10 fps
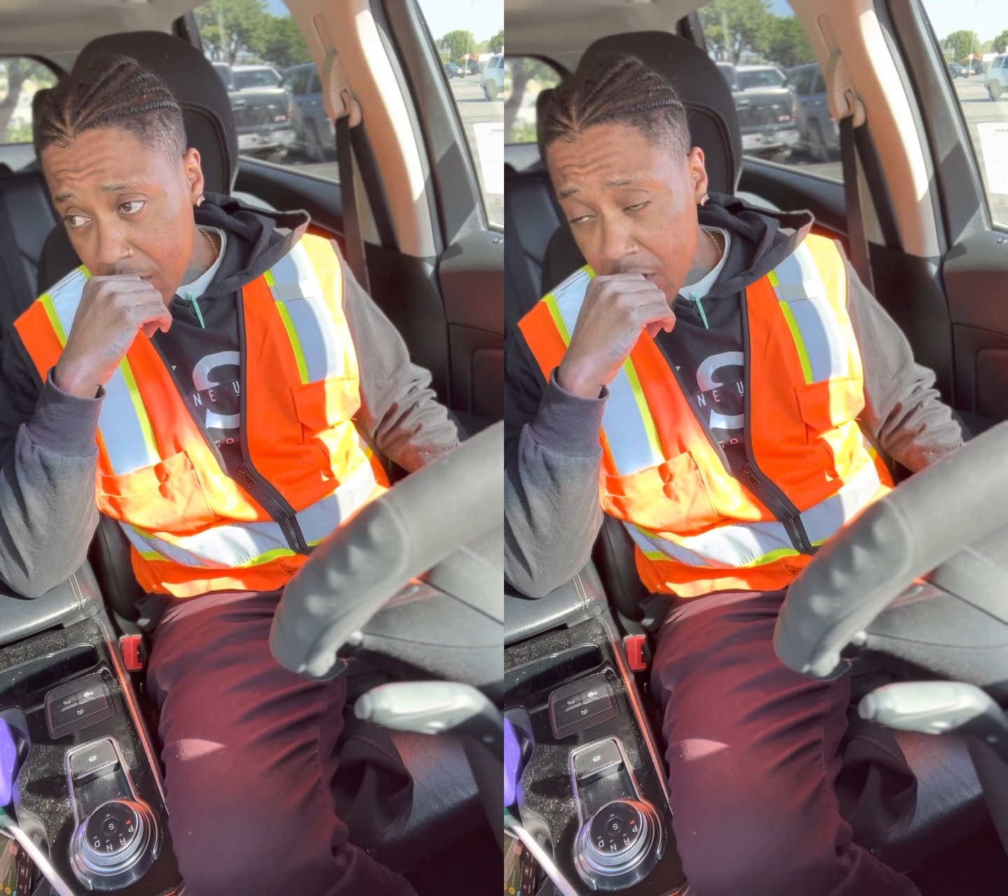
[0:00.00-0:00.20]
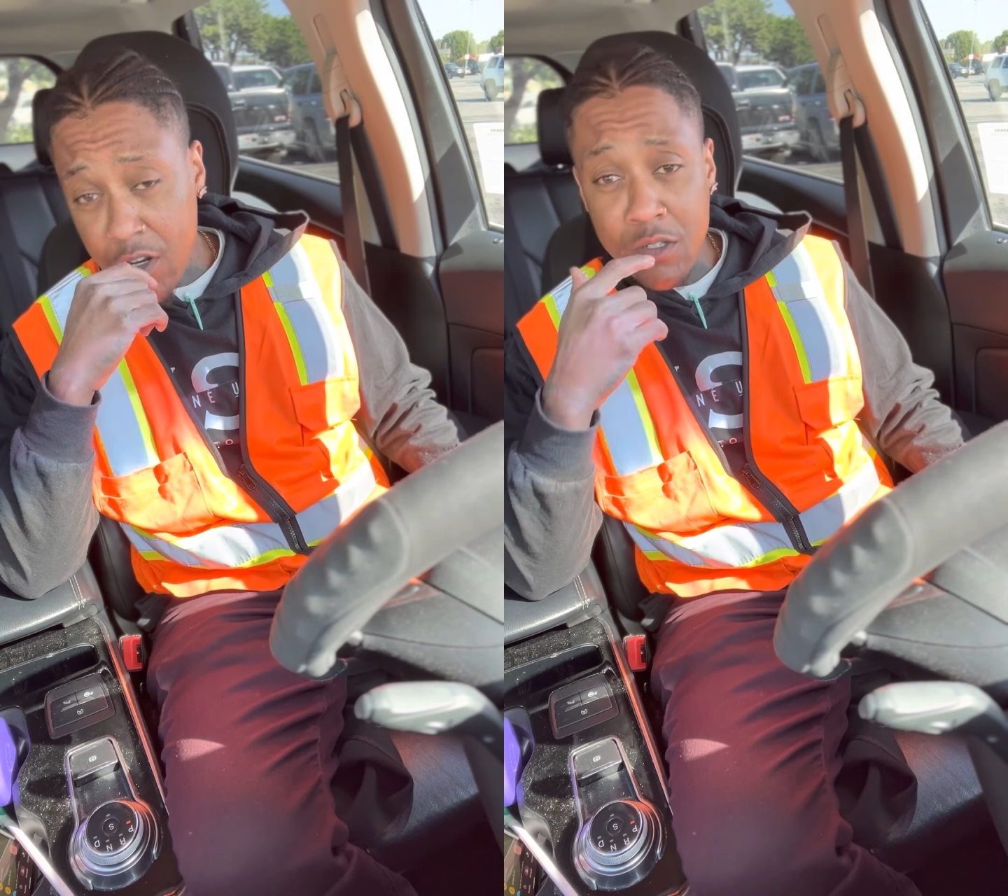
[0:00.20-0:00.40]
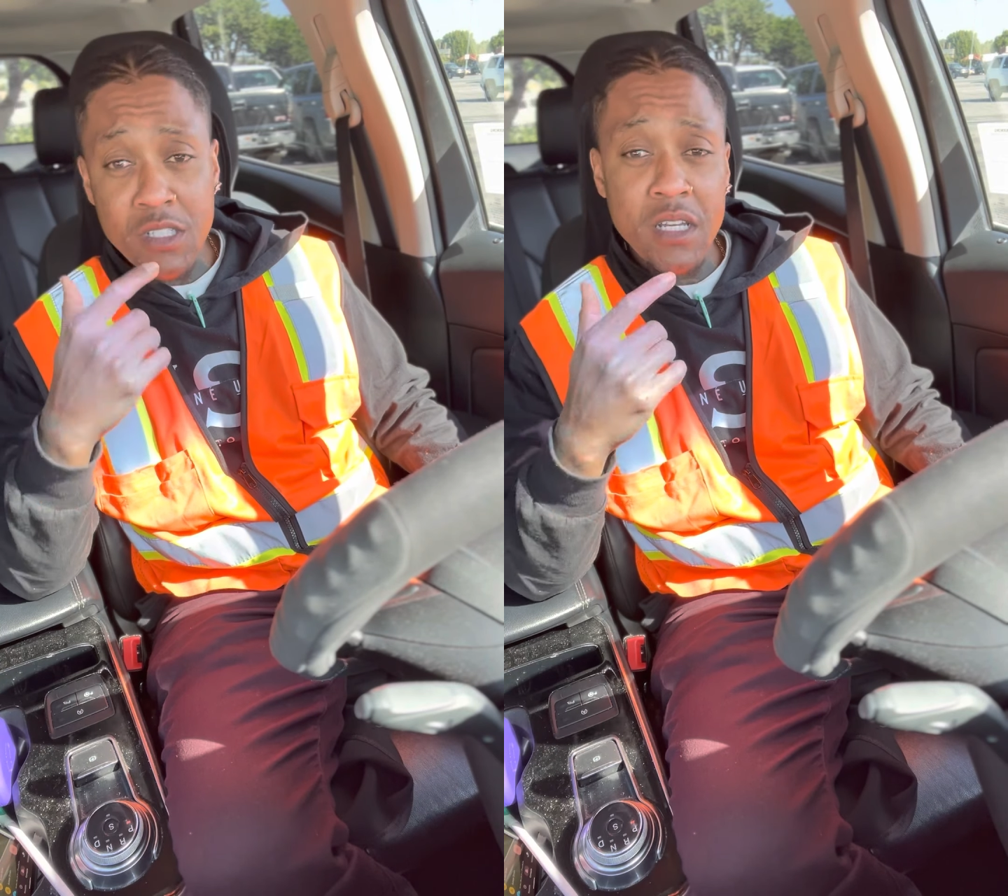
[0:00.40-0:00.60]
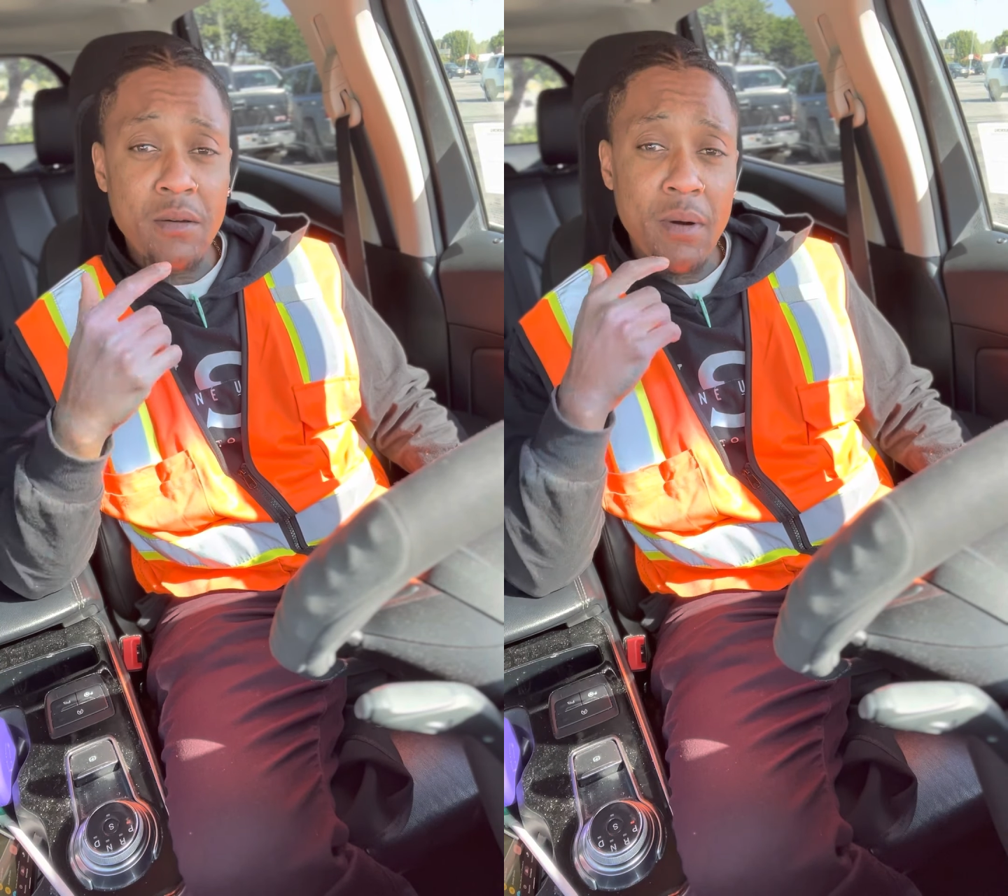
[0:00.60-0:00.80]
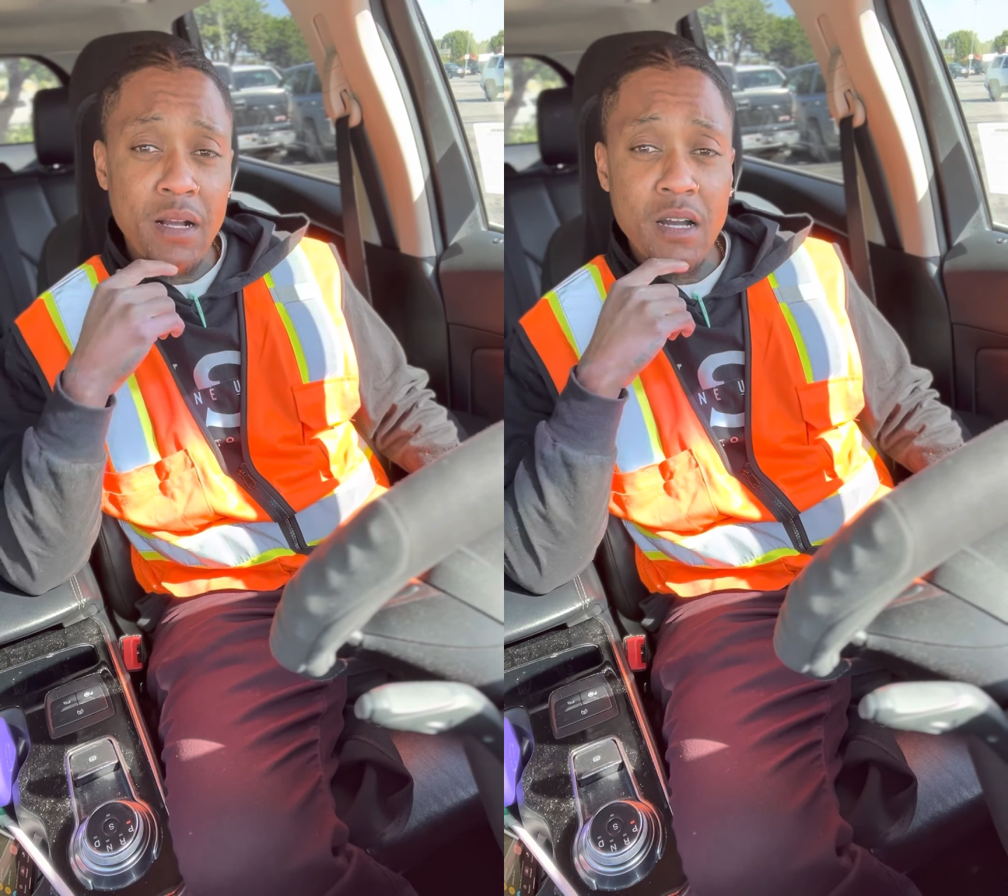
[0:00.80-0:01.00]
you know, seeing
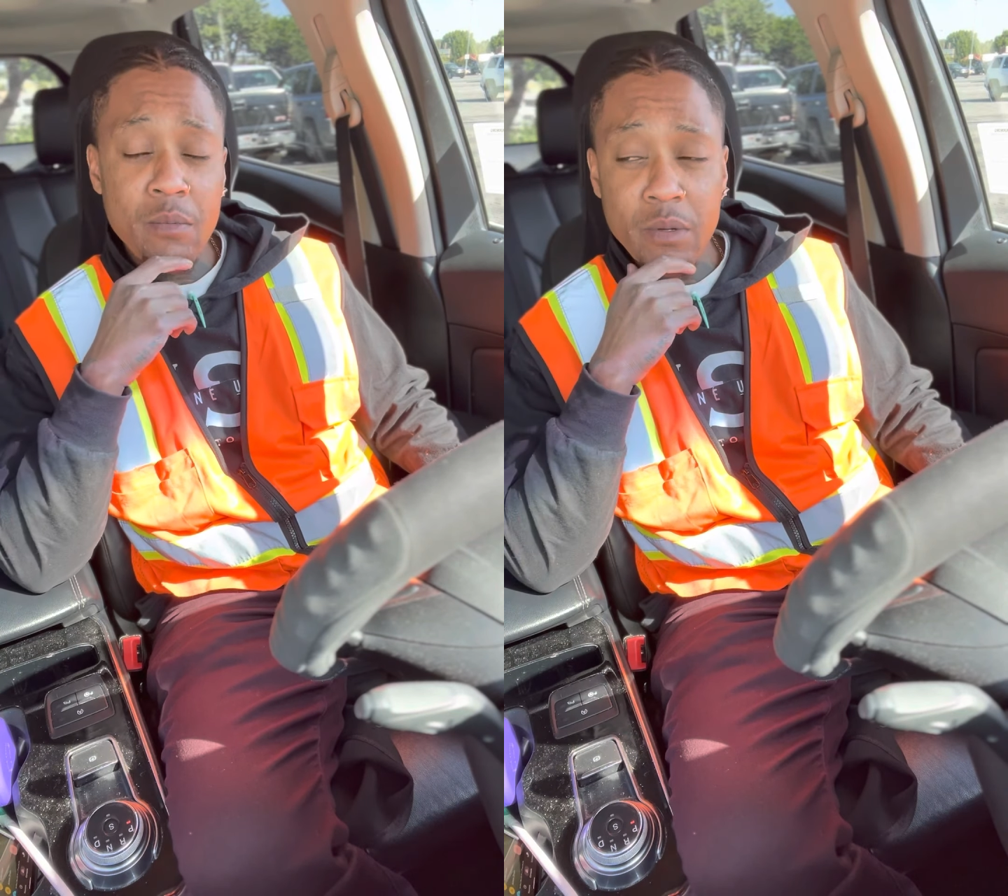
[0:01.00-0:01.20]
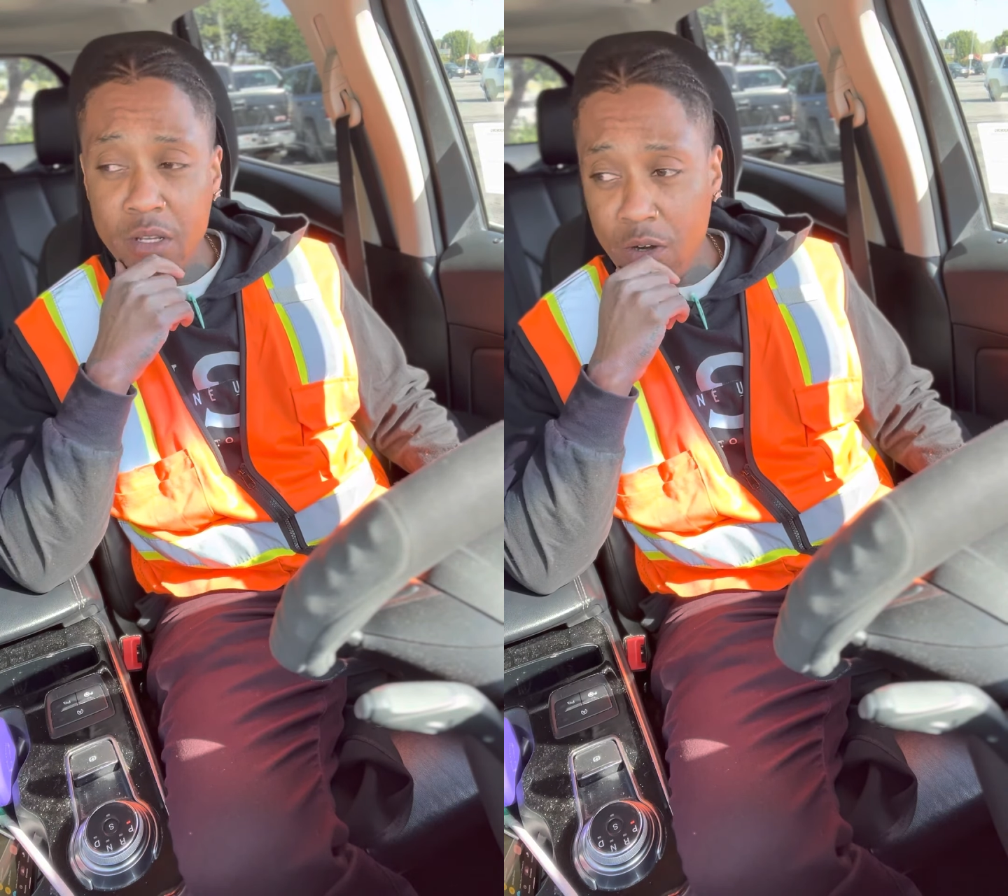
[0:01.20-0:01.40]
my company